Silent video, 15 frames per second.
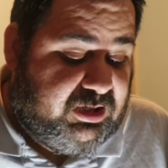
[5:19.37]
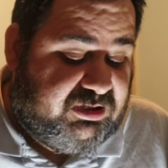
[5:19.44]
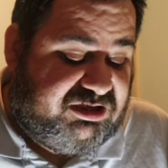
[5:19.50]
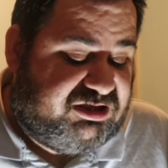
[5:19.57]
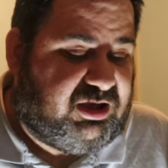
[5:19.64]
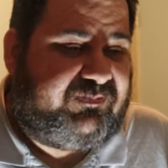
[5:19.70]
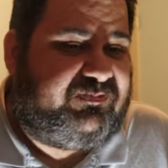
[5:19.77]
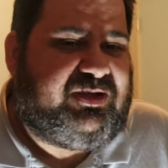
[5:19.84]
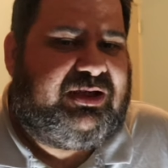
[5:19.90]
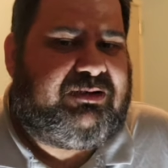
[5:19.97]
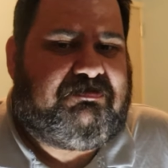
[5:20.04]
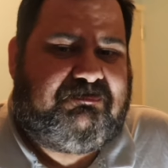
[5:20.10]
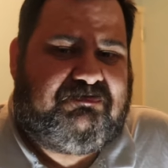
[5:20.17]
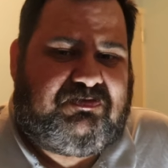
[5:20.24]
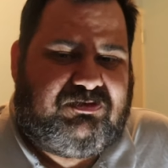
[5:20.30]

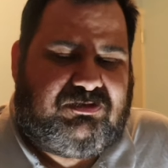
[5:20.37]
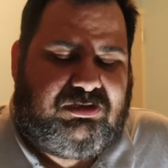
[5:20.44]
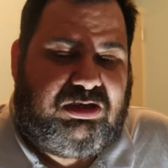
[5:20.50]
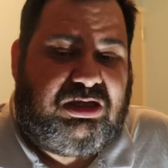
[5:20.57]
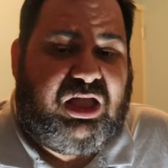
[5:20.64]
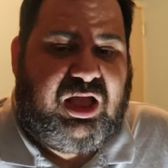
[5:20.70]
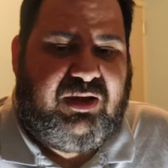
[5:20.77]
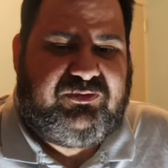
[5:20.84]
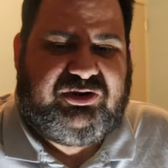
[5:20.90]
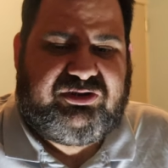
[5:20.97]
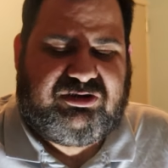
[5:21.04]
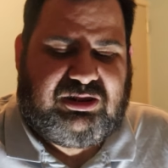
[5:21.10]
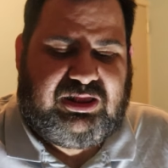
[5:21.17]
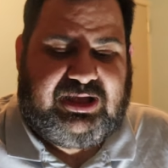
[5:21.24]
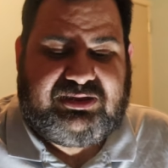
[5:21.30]
Something. I'm
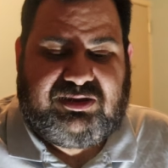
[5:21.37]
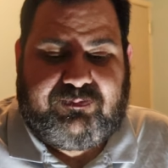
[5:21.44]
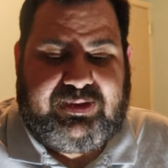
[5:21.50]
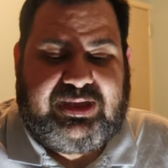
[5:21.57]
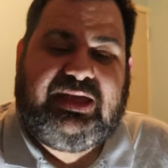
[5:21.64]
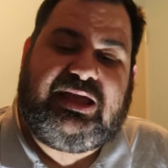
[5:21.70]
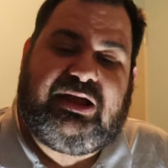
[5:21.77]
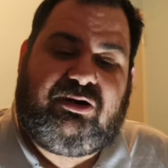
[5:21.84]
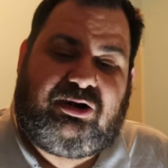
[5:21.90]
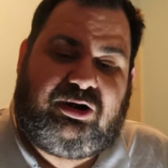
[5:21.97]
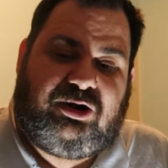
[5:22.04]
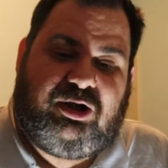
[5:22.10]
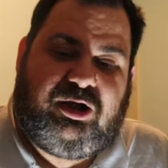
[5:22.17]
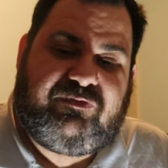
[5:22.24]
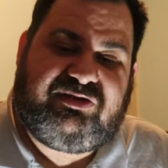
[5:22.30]
just glad to be here
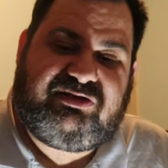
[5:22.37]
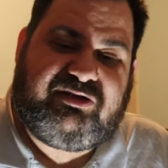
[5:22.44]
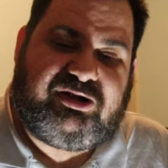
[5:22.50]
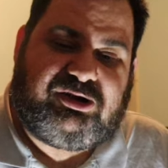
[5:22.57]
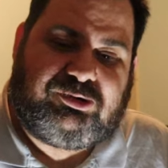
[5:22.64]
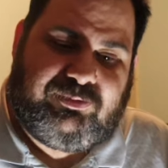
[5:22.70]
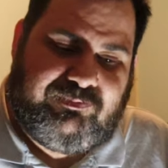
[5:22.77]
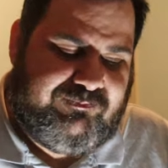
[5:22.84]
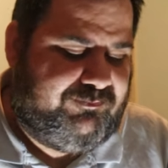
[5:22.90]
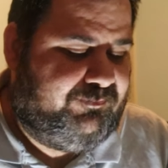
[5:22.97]
on Earth still.